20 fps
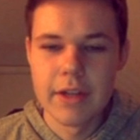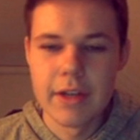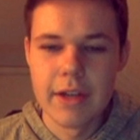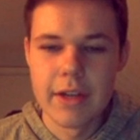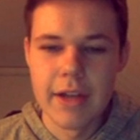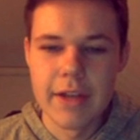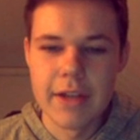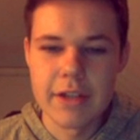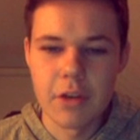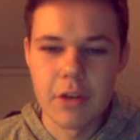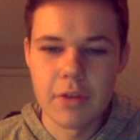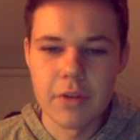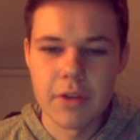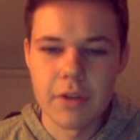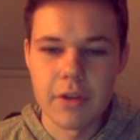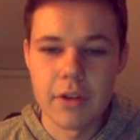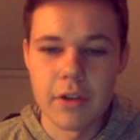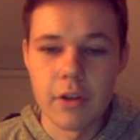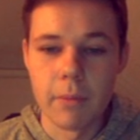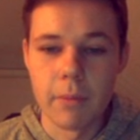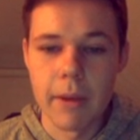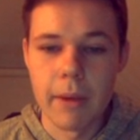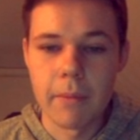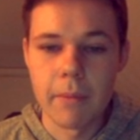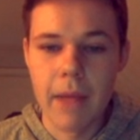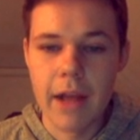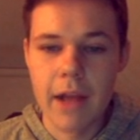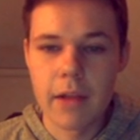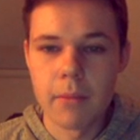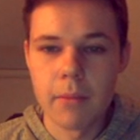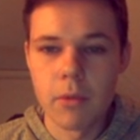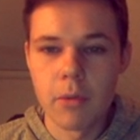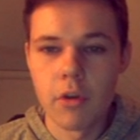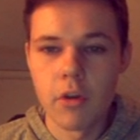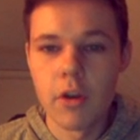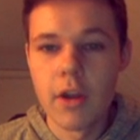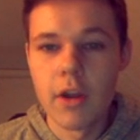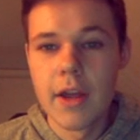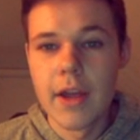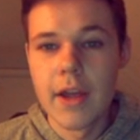it's going downhill. Ben McLemore.
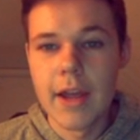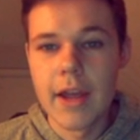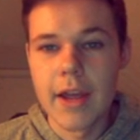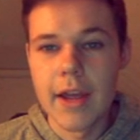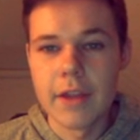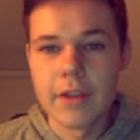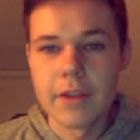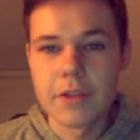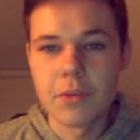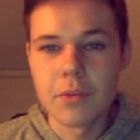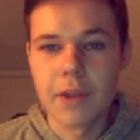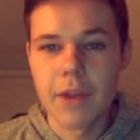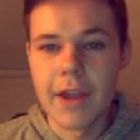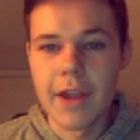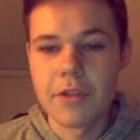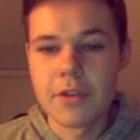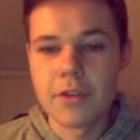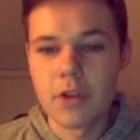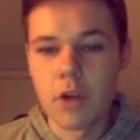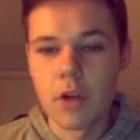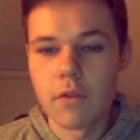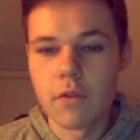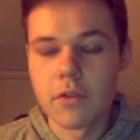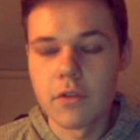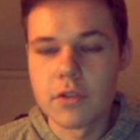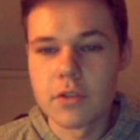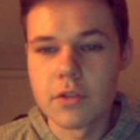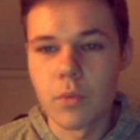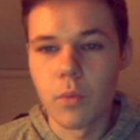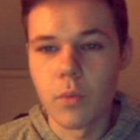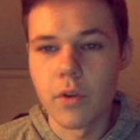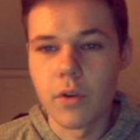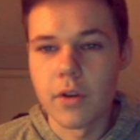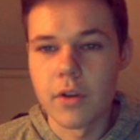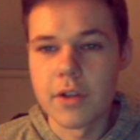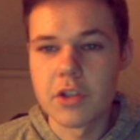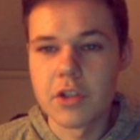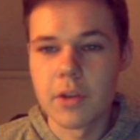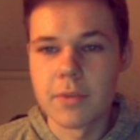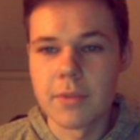And this is where Anthony Tolliver went on
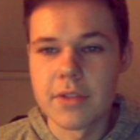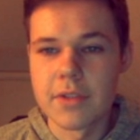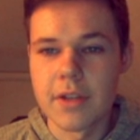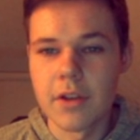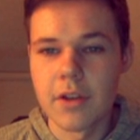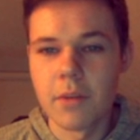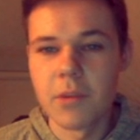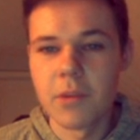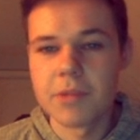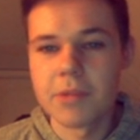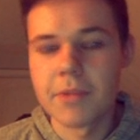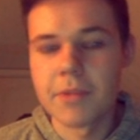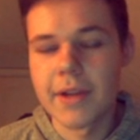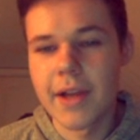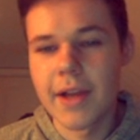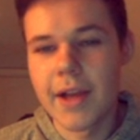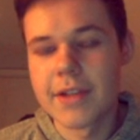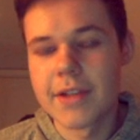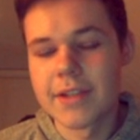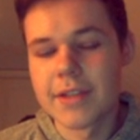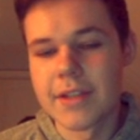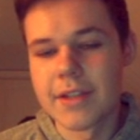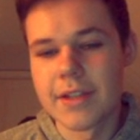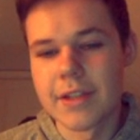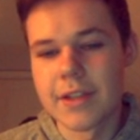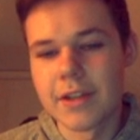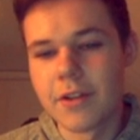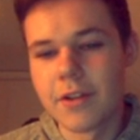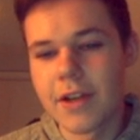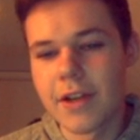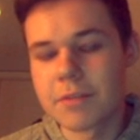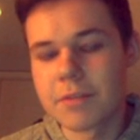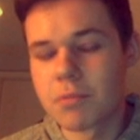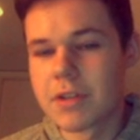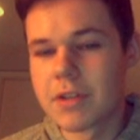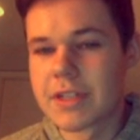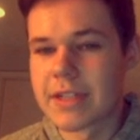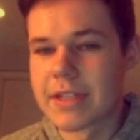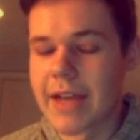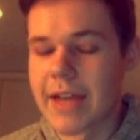Instagram and said, "Gonna miss my guys." And you know, that's
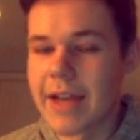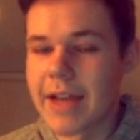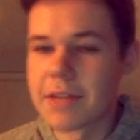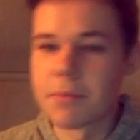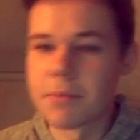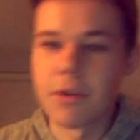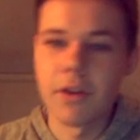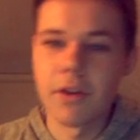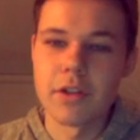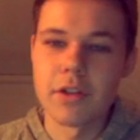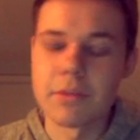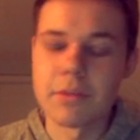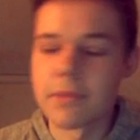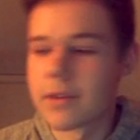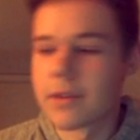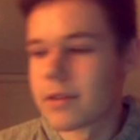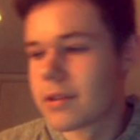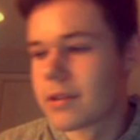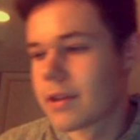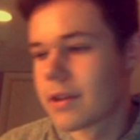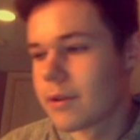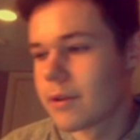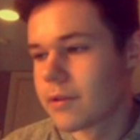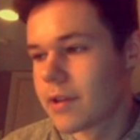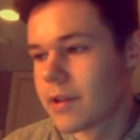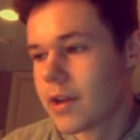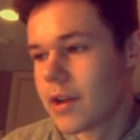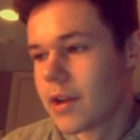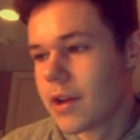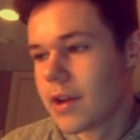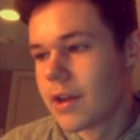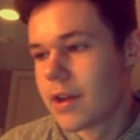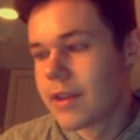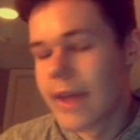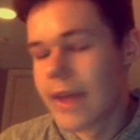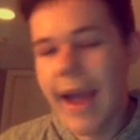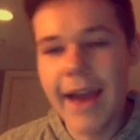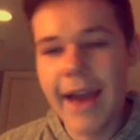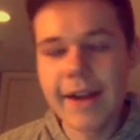pretty sad, to be honest, man. They had